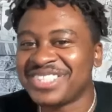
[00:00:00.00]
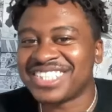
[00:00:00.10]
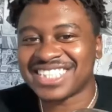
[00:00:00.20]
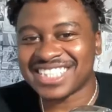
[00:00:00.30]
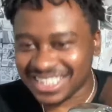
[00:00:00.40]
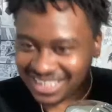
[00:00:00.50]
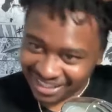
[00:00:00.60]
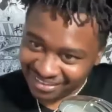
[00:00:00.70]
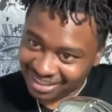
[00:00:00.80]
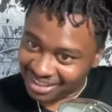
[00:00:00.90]
we should just
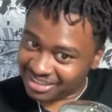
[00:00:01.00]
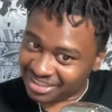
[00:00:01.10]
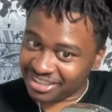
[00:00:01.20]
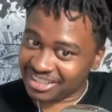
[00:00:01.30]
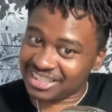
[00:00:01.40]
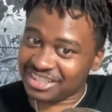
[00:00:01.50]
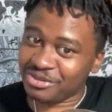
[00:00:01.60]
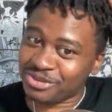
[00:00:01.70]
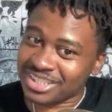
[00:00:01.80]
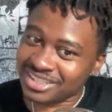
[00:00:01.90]
have uh, at least
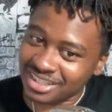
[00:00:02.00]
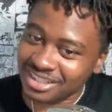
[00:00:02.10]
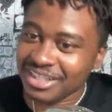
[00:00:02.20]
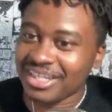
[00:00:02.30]
do one song.